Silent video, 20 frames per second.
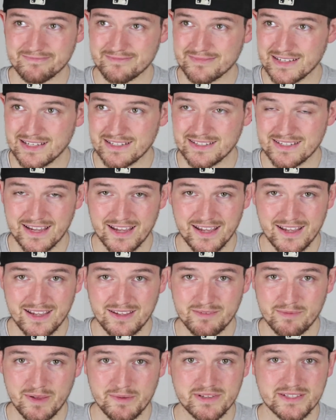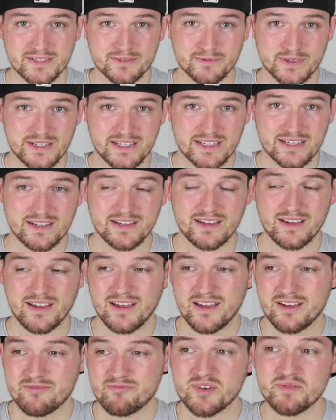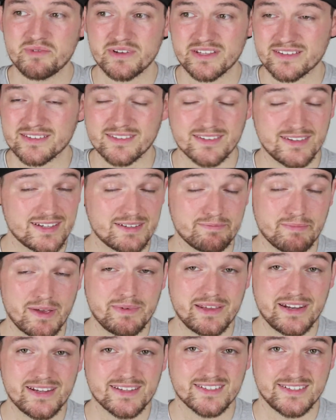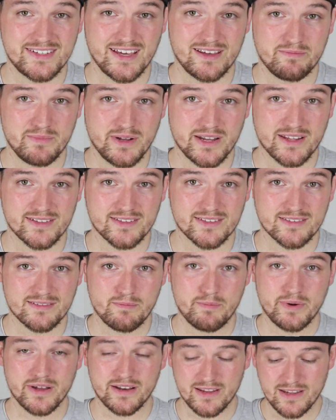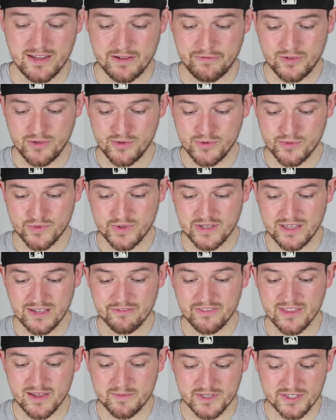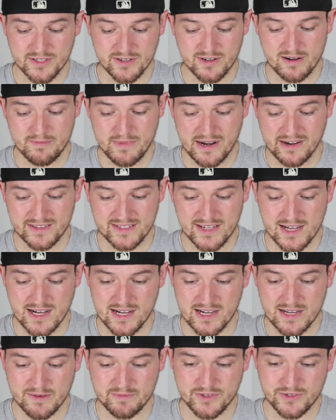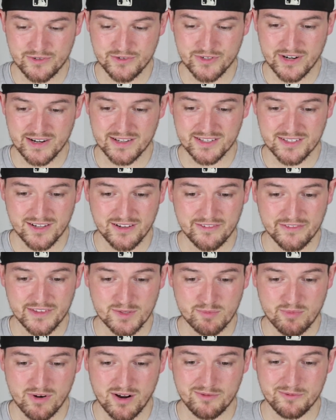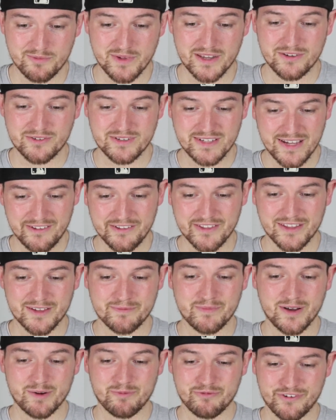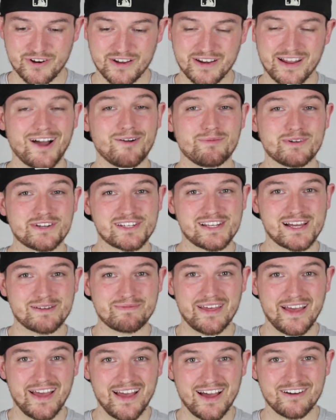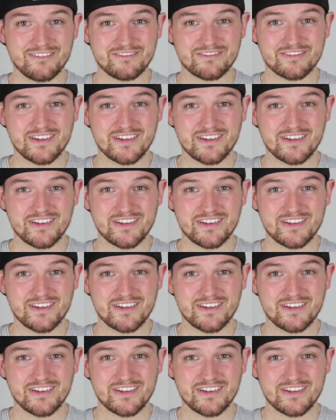a day, maybe it's a week, maybe it is 10 minutes. But if you give them a certain amount of time to try to solve this problem and you tell them up front how much time they have,